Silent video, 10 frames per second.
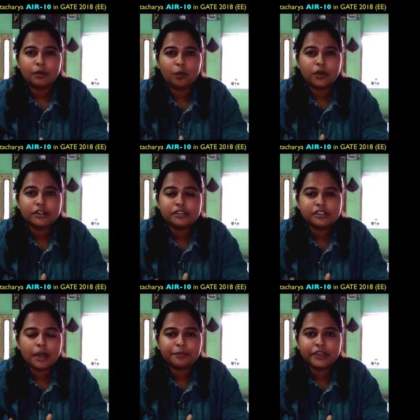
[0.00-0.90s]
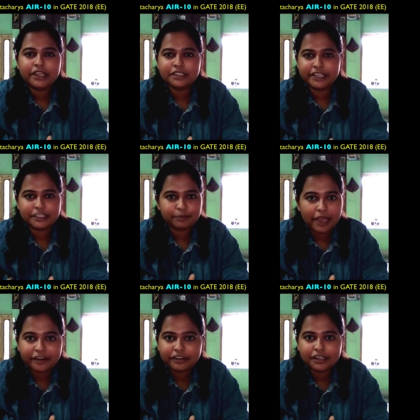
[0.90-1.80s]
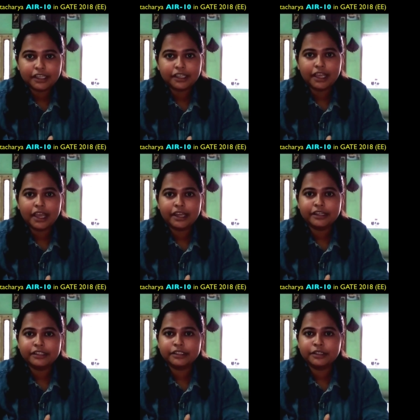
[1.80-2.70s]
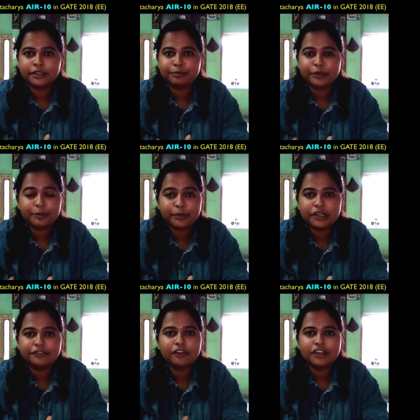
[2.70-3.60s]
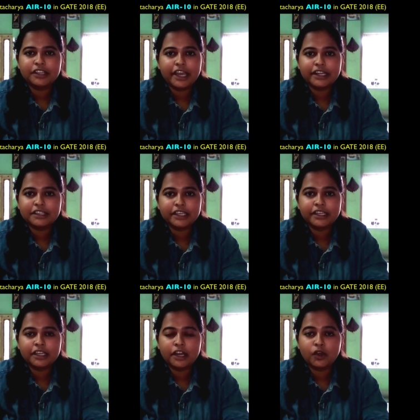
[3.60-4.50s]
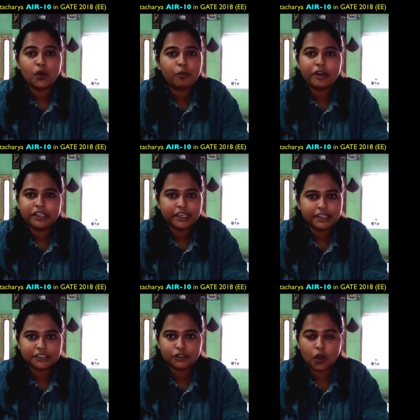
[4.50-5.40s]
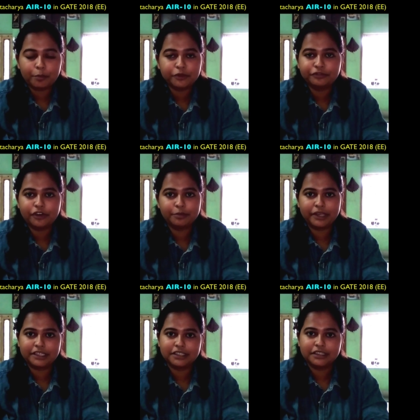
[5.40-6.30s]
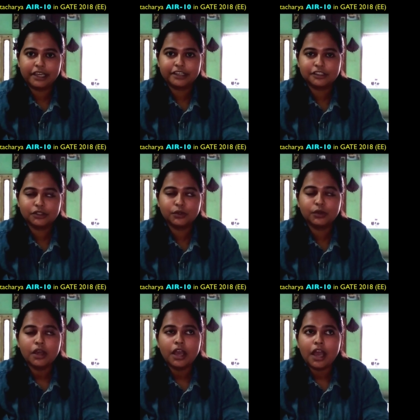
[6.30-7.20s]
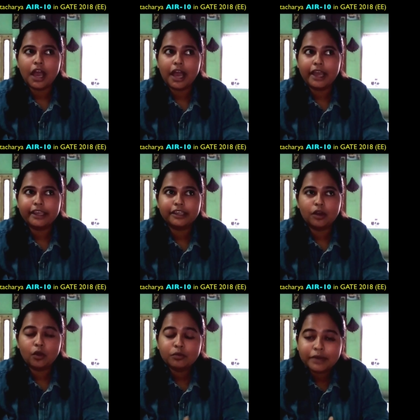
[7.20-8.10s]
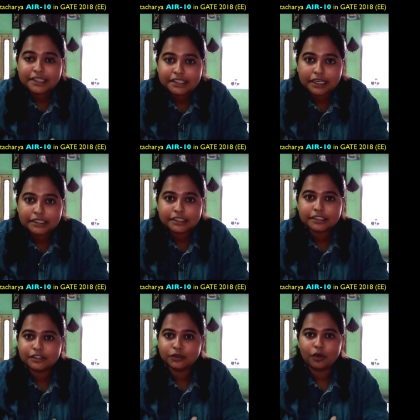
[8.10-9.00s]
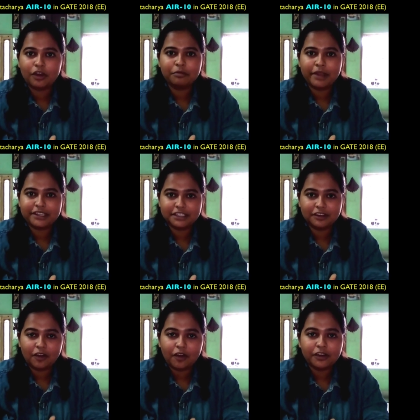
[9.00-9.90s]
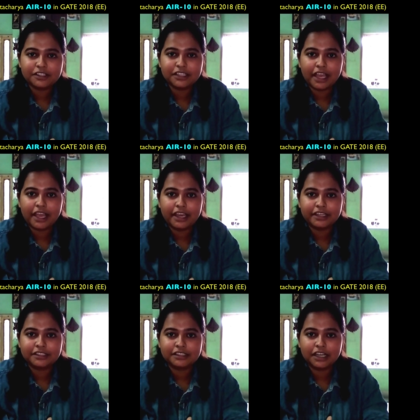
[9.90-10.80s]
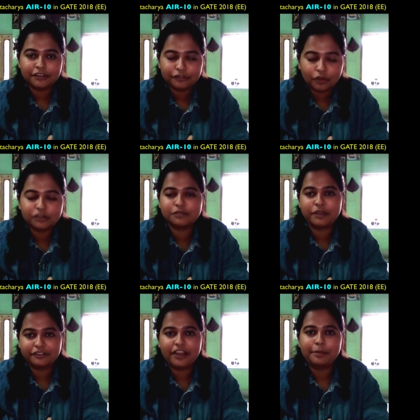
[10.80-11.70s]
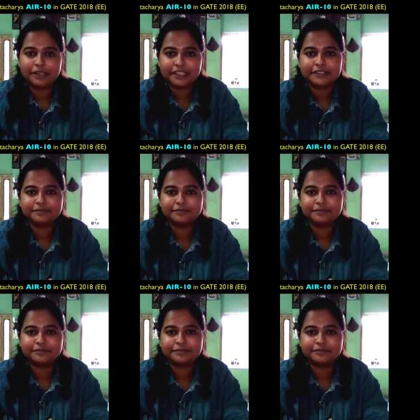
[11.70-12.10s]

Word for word: want something desperately and uh, prepare for that, then nobody can stop you from getting that. So I owe my success to Almighty God and of course my family.